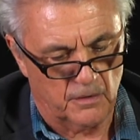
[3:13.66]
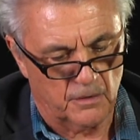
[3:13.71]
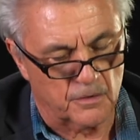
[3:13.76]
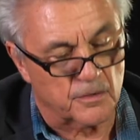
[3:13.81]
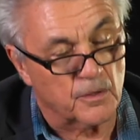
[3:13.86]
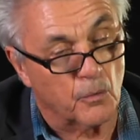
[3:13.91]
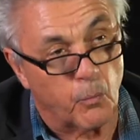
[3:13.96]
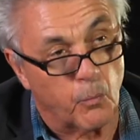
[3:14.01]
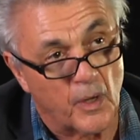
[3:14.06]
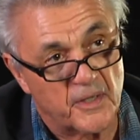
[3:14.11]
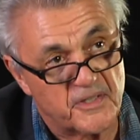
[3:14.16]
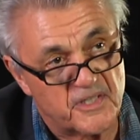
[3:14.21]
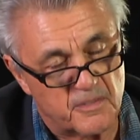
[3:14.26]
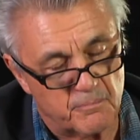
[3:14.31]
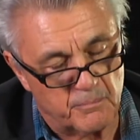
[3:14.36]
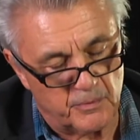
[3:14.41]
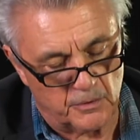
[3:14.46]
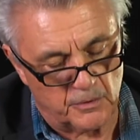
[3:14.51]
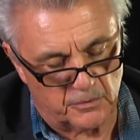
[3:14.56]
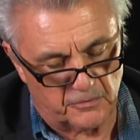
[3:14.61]
the once
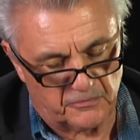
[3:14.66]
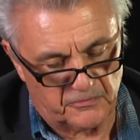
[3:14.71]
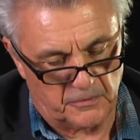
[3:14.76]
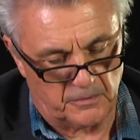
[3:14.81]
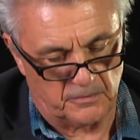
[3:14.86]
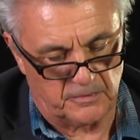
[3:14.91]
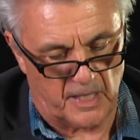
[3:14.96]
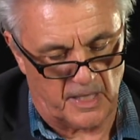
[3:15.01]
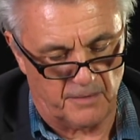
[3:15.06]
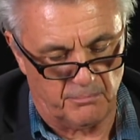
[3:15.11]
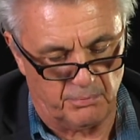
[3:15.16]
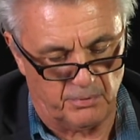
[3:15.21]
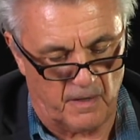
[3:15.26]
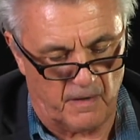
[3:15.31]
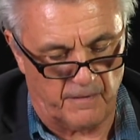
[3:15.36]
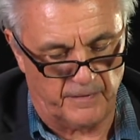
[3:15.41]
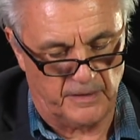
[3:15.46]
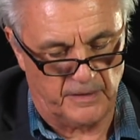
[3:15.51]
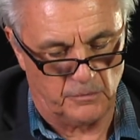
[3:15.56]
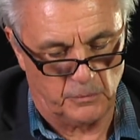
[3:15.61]
beautiful
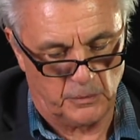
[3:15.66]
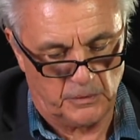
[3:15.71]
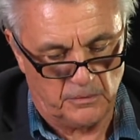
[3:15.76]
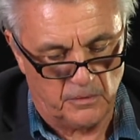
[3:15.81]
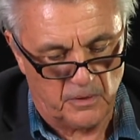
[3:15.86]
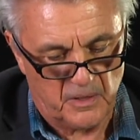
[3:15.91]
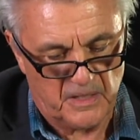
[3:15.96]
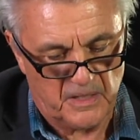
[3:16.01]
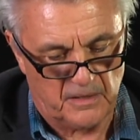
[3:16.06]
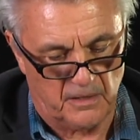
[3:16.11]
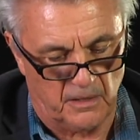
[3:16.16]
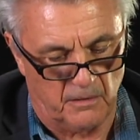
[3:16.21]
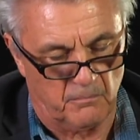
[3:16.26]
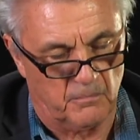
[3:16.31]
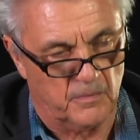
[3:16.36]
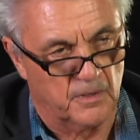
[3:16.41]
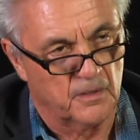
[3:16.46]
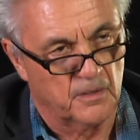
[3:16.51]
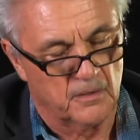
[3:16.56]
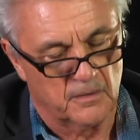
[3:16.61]
librarian would look at
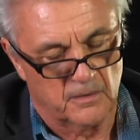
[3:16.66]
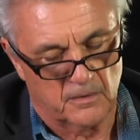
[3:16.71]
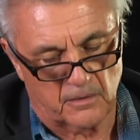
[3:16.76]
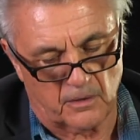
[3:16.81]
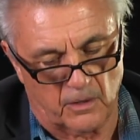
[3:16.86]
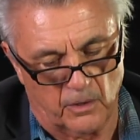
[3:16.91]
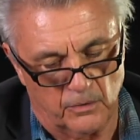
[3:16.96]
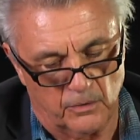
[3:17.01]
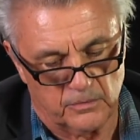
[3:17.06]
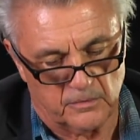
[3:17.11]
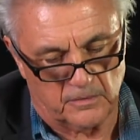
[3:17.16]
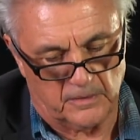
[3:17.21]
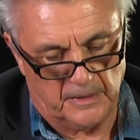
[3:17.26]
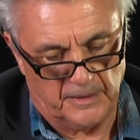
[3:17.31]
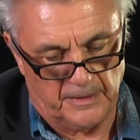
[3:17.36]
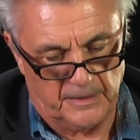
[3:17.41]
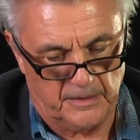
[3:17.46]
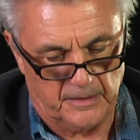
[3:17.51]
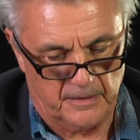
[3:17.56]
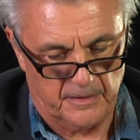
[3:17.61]
him
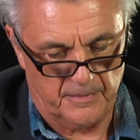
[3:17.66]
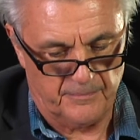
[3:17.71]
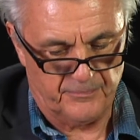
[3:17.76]
coldly